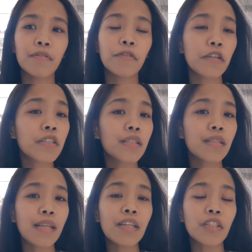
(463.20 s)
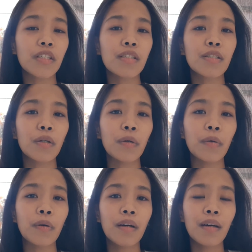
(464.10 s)
first sessions.
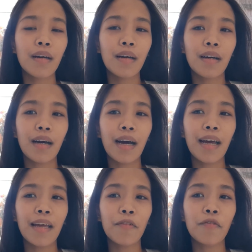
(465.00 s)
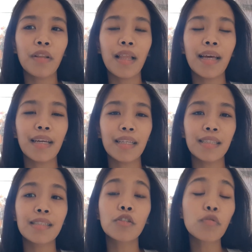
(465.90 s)
So I feel like
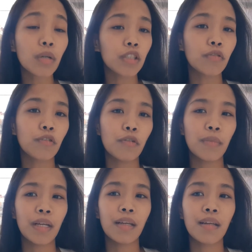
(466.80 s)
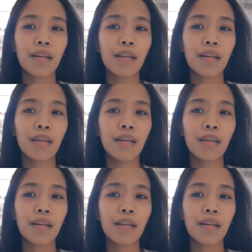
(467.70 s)
it's too much for me.